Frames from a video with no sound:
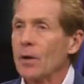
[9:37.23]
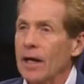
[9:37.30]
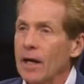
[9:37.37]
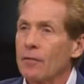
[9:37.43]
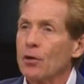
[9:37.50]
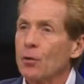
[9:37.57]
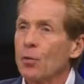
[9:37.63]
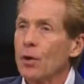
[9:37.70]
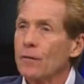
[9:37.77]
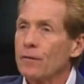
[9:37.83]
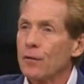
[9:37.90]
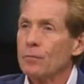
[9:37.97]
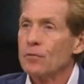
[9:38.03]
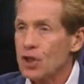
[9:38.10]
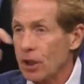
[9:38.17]
on every word
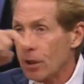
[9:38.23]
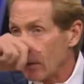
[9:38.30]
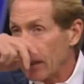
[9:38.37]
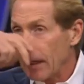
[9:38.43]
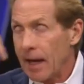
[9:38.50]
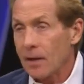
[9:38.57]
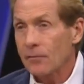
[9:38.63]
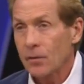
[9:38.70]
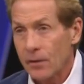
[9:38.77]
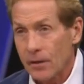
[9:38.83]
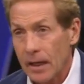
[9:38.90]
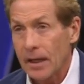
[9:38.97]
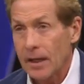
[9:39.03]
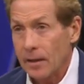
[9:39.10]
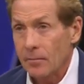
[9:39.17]
from Jerry after
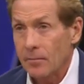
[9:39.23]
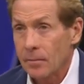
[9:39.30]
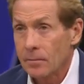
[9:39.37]
the game.